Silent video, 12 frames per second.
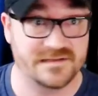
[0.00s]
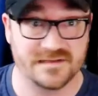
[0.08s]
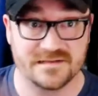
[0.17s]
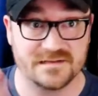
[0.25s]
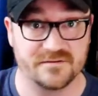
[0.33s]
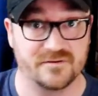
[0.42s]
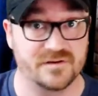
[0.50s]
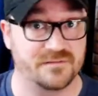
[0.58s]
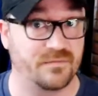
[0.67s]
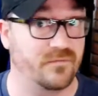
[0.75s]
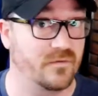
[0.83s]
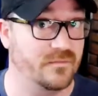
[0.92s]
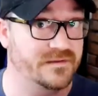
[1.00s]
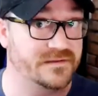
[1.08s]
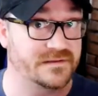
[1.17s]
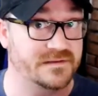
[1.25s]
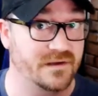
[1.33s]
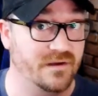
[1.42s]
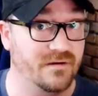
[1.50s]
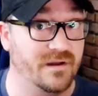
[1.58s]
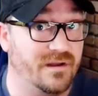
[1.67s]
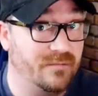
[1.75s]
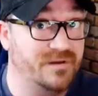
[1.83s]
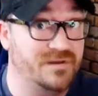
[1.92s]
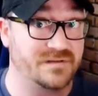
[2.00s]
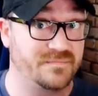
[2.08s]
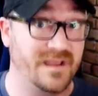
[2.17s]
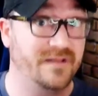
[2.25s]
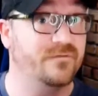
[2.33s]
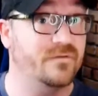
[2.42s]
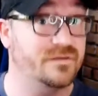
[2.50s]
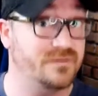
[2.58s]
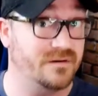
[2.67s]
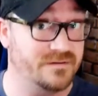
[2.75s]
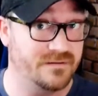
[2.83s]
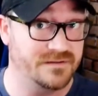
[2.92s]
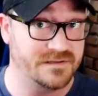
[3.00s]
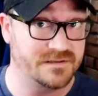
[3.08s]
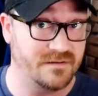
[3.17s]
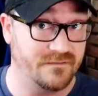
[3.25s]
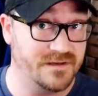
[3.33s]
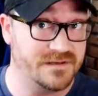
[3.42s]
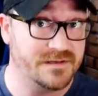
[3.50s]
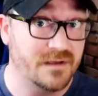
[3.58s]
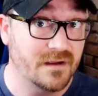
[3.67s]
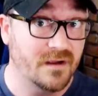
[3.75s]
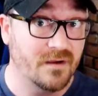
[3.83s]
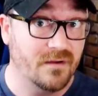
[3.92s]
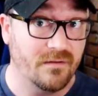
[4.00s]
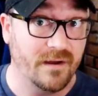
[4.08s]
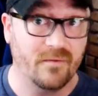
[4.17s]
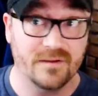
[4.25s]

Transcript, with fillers: This isn't just performance and security; it could be just be infrastructure as a service, right?